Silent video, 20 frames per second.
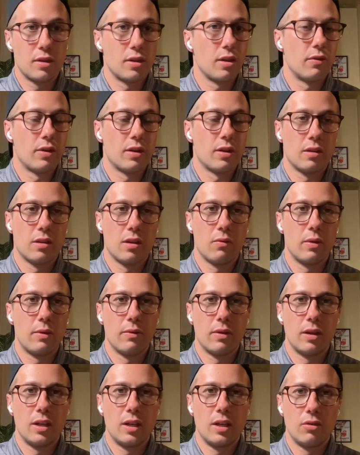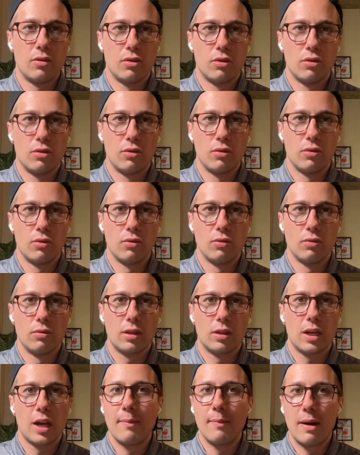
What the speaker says: personas that we would need to